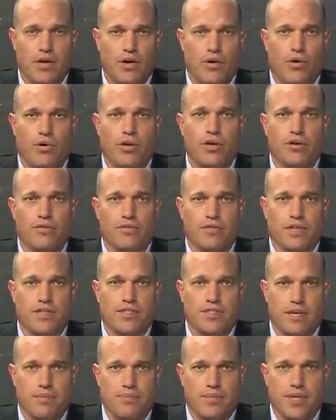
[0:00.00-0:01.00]
or you've
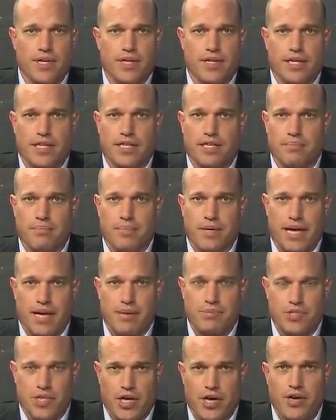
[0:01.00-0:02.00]
got something that can
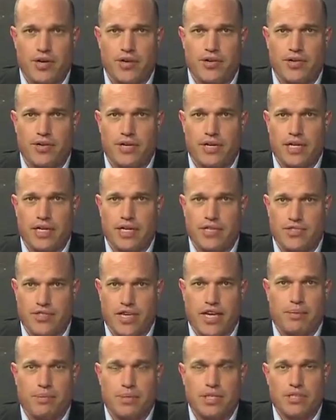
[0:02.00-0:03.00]
perhaps own a
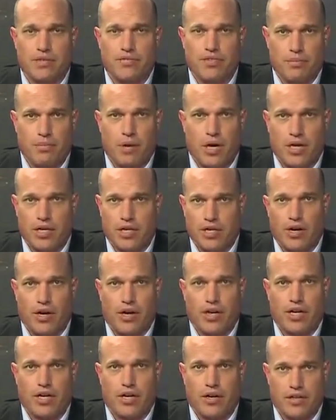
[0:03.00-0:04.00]
segment of the market
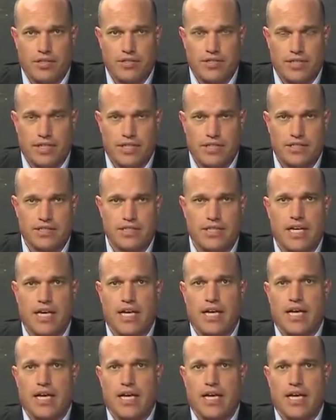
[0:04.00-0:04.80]
on a continent,